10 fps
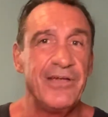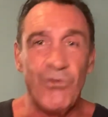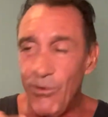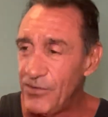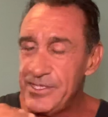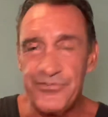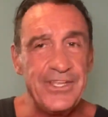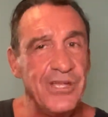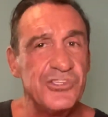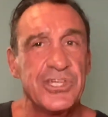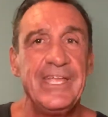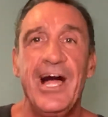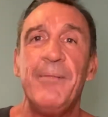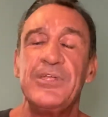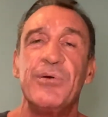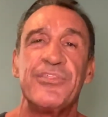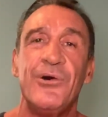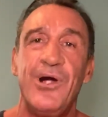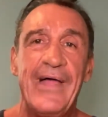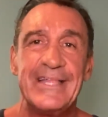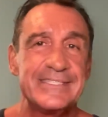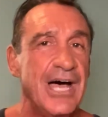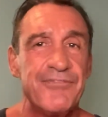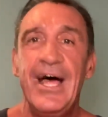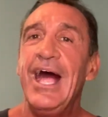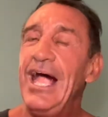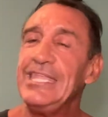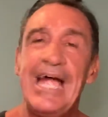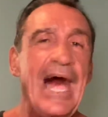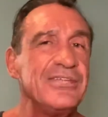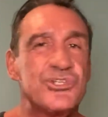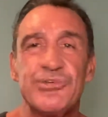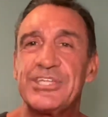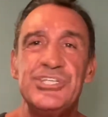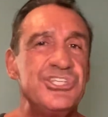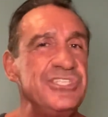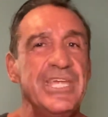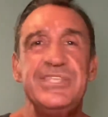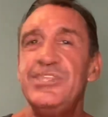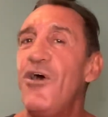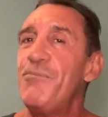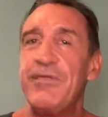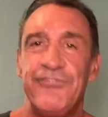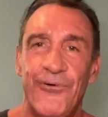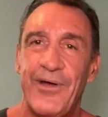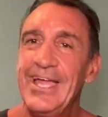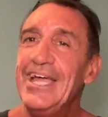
All these videos are going to help you with all that stuff. A lot of tricks that you didn't know before.